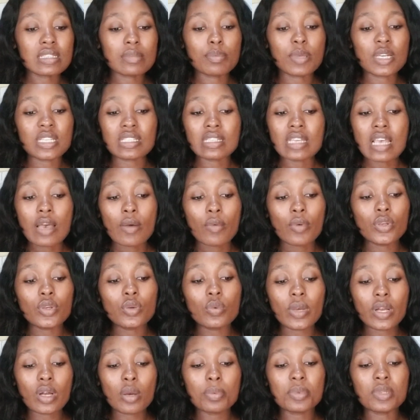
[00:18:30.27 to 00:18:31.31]
But when you
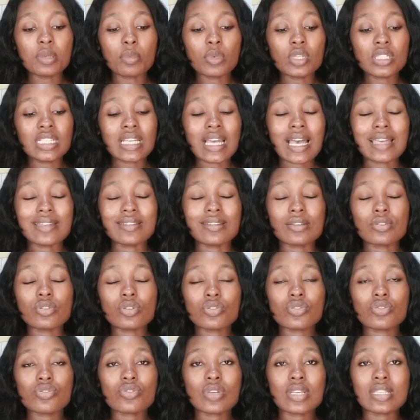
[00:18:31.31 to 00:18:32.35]
wake up in the morning and you're
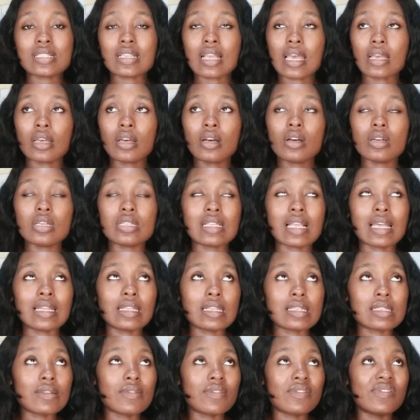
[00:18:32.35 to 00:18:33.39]
just stressed, like, oh, it's like
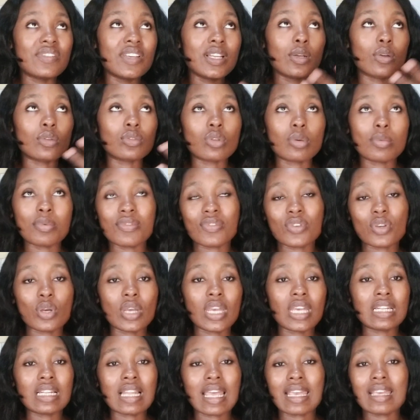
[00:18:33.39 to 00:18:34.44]
there's a veil on top of your
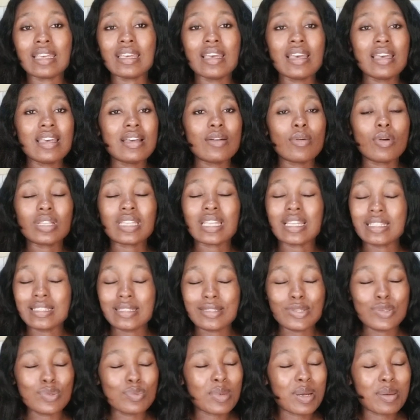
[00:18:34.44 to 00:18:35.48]
head, like, what are these
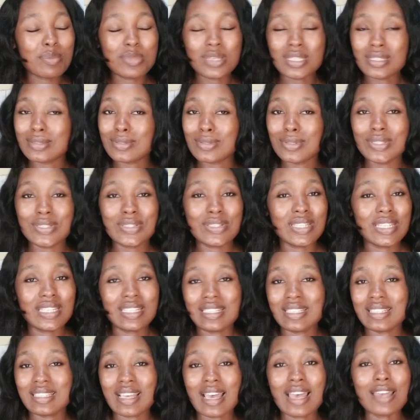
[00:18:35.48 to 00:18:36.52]
human beings going to
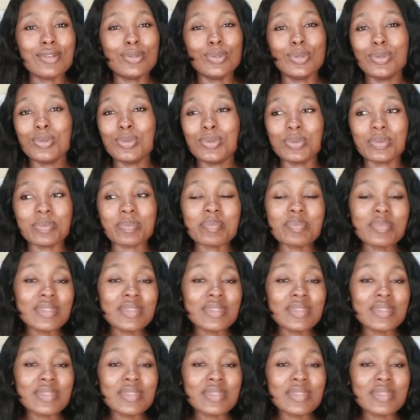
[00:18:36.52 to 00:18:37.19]
eat, and you don't know.